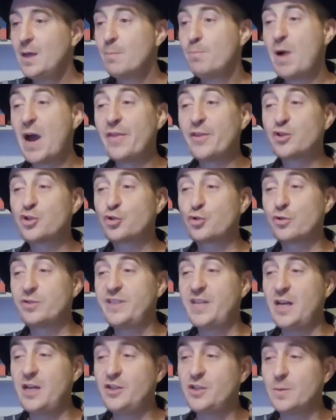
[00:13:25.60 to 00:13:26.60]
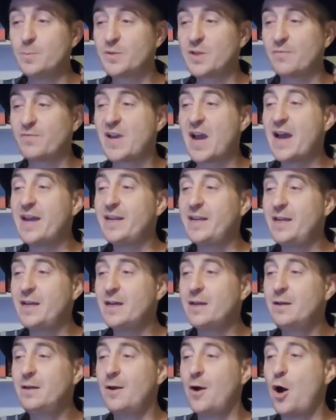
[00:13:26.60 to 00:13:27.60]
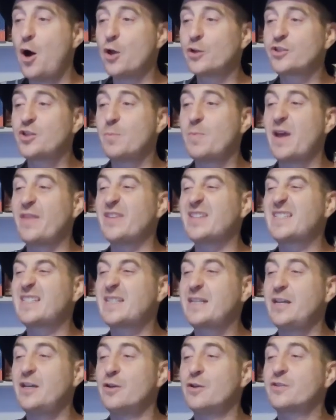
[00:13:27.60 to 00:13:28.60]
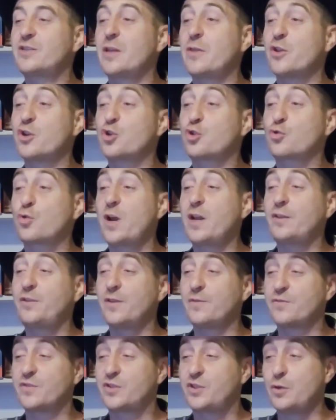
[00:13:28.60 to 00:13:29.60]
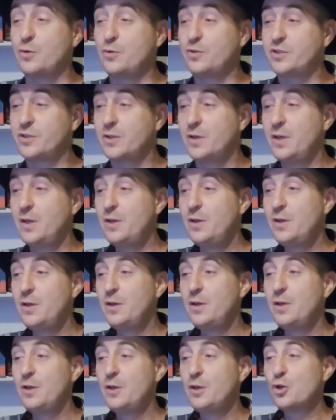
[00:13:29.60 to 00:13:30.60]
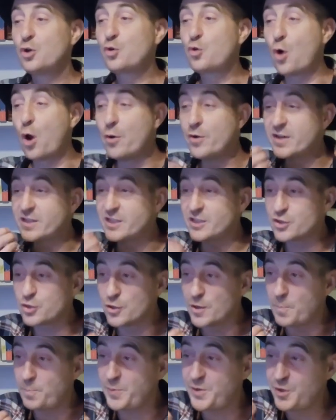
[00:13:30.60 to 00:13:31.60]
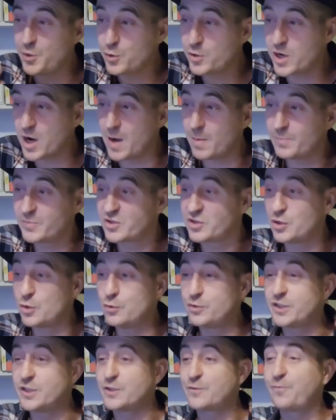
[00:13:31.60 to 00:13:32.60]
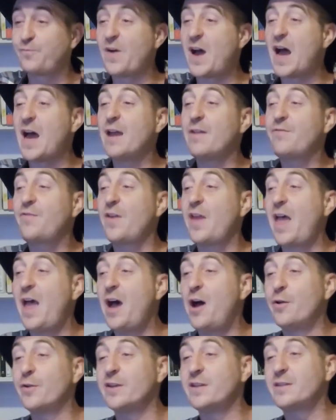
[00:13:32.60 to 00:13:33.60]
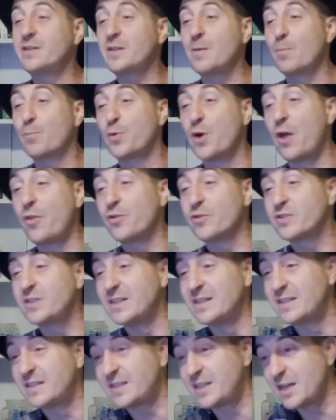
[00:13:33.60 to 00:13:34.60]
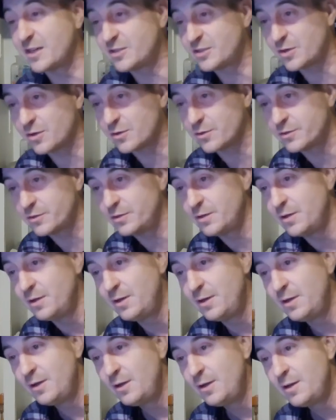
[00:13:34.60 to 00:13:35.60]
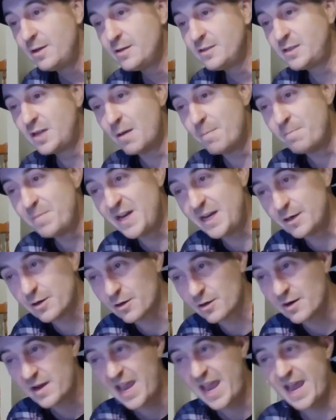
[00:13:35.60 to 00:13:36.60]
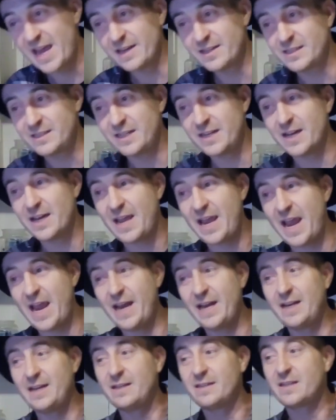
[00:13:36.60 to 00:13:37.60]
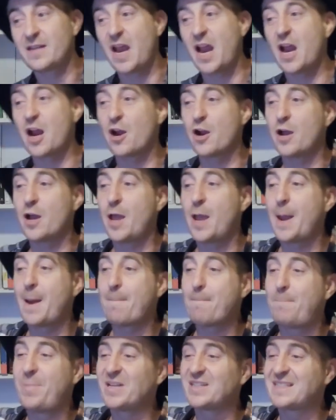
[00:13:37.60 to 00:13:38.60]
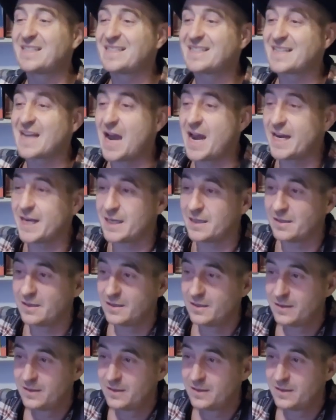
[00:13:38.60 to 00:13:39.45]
By the stratagems of Gaia, also by the skills and the strength of Zeus, Cronus is going to puke up Zeus's 5 eldest brothers and sisters, Demeter, Hestia, Hades, Hera, and Poseidon.